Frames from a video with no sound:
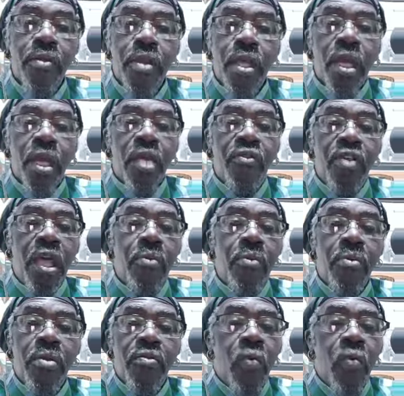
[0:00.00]
Like I said,
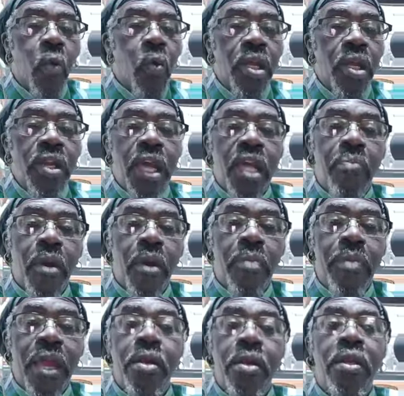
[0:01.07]
it's organized
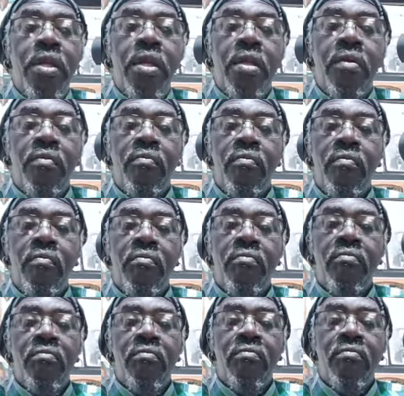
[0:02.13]
barbarity.
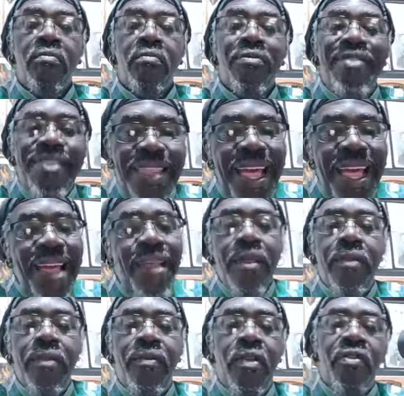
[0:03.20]
That
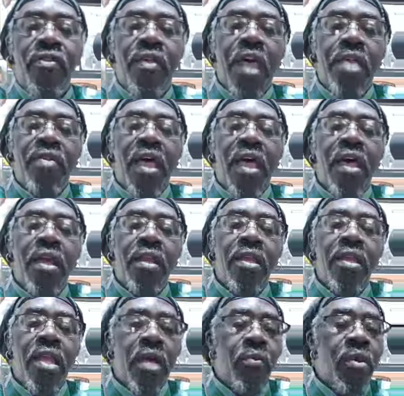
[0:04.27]
is the society
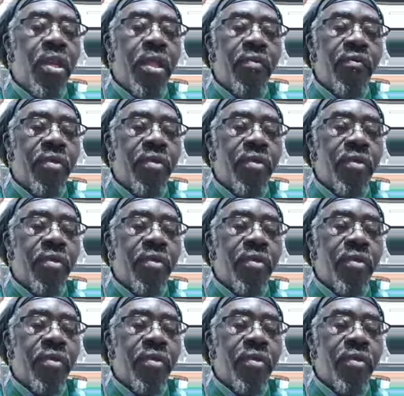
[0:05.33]
that we live in.